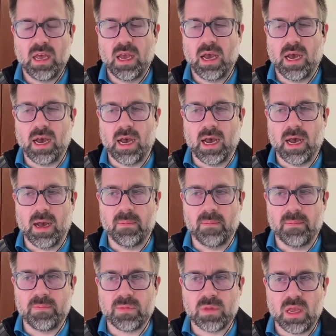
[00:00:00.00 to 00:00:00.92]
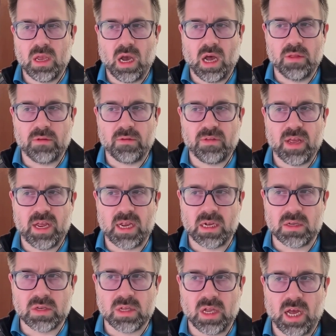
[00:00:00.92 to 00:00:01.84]
Other
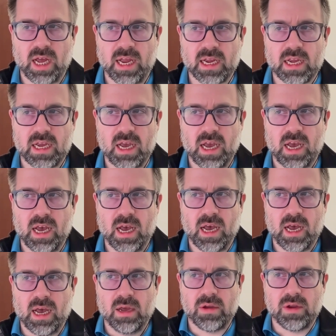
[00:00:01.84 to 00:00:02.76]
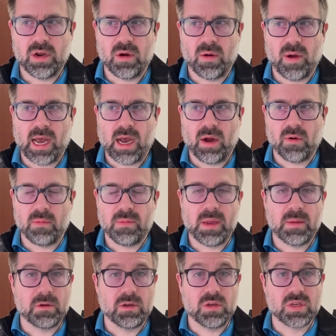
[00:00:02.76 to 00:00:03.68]
things like, how are
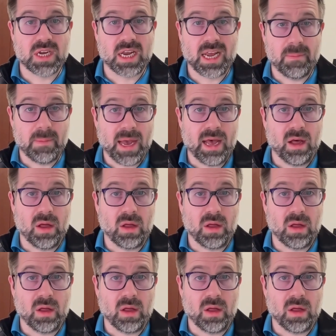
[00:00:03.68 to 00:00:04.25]
people using ML